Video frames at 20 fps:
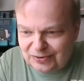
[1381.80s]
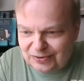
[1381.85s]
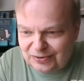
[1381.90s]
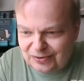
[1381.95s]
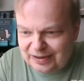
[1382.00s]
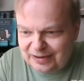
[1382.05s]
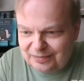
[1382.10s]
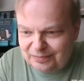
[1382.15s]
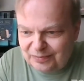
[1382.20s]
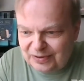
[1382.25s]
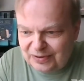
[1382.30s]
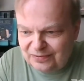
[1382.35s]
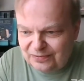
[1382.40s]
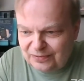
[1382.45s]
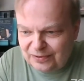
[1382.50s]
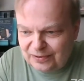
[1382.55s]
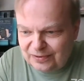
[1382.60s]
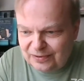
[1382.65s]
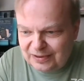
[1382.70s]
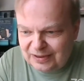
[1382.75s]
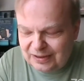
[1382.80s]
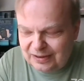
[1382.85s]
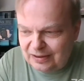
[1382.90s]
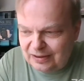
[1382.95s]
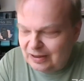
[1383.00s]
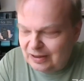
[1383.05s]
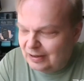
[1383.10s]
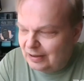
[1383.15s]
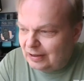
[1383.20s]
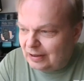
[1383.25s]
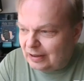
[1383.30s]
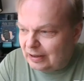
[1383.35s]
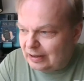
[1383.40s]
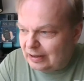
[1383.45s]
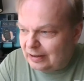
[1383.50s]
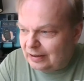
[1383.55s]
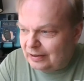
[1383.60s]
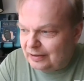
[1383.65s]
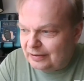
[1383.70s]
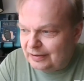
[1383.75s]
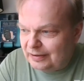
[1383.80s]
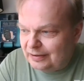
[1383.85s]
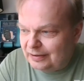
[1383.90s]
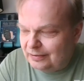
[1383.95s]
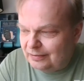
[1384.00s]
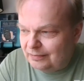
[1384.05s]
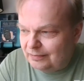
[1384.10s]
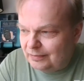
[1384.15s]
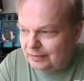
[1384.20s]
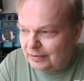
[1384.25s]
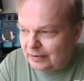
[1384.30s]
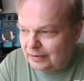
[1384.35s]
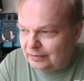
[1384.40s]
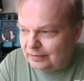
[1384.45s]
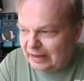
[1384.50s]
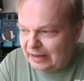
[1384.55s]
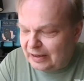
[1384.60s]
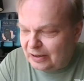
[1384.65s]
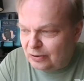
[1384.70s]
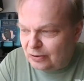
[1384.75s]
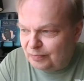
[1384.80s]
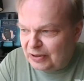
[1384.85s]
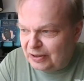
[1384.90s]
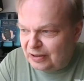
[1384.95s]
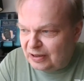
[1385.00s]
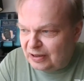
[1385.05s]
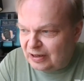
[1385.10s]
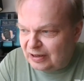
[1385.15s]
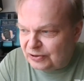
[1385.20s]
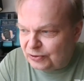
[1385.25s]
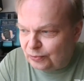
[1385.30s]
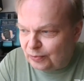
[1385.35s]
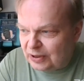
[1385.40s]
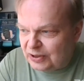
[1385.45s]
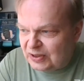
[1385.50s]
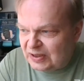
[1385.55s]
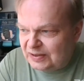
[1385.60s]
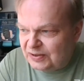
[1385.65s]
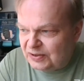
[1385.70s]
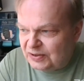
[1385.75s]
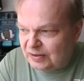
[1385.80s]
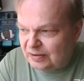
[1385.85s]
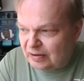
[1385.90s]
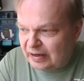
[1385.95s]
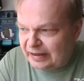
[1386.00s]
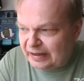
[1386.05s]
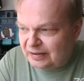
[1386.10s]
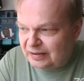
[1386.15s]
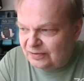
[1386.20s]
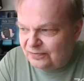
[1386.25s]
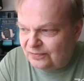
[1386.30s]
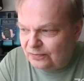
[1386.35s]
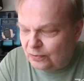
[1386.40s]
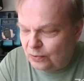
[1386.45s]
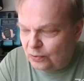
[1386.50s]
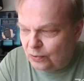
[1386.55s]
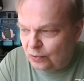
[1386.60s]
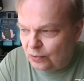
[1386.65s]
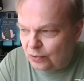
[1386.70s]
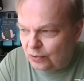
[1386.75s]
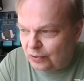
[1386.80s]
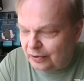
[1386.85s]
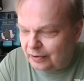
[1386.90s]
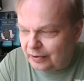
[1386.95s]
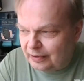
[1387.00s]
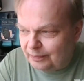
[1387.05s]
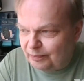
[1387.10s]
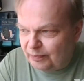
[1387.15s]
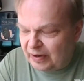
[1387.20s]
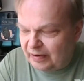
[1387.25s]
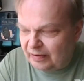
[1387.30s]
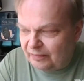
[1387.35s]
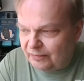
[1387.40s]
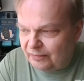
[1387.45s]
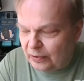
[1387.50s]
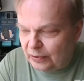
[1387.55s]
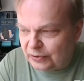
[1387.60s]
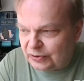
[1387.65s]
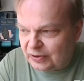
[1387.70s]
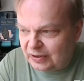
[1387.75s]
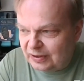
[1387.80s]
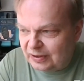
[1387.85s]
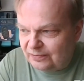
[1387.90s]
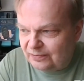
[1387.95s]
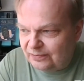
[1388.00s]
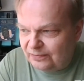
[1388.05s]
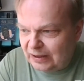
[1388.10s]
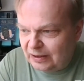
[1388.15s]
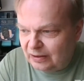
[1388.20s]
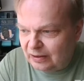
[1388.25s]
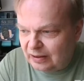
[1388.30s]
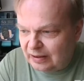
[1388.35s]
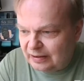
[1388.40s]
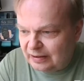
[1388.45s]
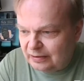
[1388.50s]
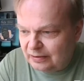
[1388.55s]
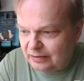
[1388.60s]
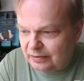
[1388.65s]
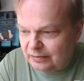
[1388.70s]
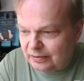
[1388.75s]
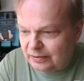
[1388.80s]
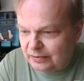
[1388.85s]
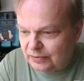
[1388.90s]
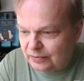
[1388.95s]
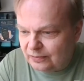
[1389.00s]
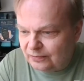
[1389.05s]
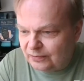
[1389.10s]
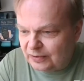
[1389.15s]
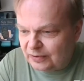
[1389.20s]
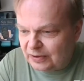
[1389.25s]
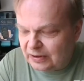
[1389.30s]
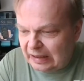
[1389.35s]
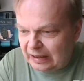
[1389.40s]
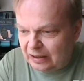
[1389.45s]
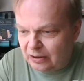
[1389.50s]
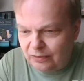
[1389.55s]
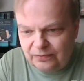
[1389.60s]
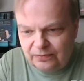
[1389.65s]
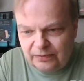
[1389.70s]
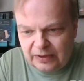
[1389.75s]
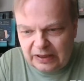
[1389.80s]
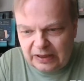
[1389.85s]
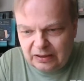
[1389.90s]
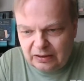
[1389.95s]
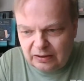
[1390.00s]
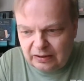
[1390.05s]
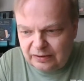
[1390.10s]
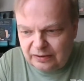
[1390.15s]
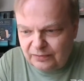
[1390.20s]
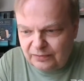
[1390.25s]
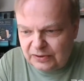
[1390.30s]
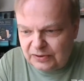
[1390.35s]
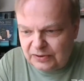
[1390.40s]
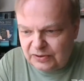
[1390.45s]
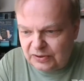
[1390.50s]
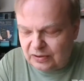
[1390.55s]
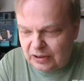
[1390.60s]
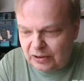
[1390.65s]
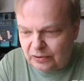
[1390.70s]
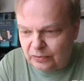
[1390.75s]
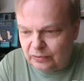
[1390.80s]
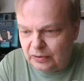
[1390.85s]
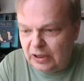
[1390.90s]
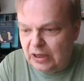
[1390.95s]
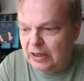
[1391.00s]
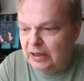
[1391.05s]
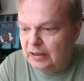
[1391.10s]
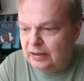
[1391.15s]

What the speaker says: So I have been working in telecom industry since '94. First in Finland, so with Telecom Finland, which is now